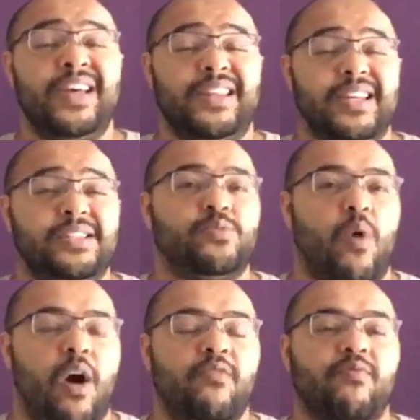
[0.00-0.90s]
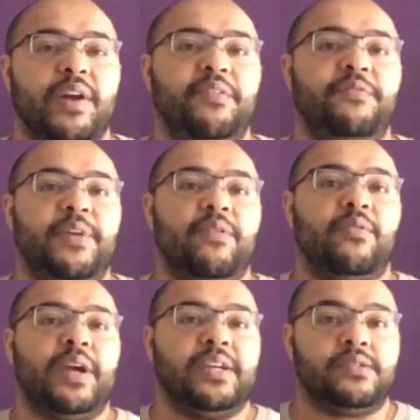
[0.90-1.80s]
this is what I really
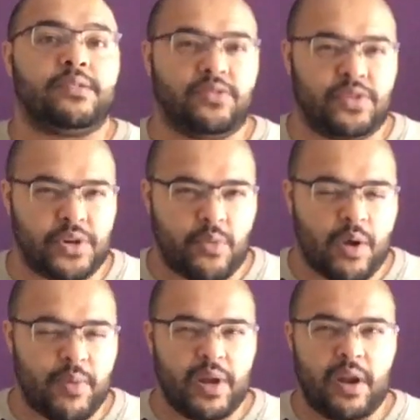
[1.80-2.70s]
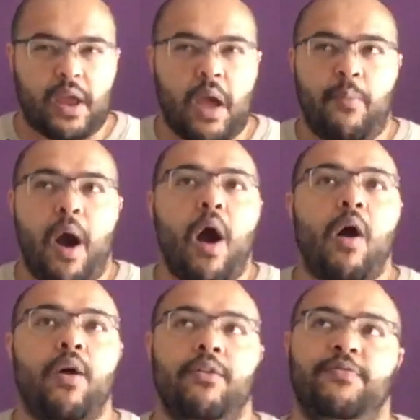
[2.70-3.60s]
feel is, do you know what I mean? Like a
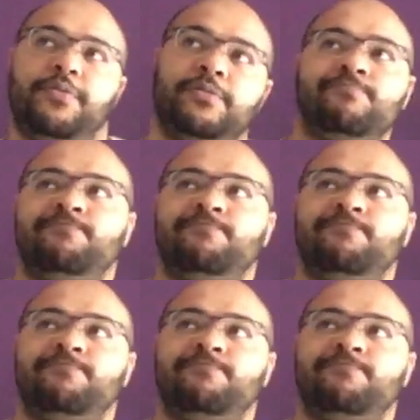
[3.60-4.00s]
part of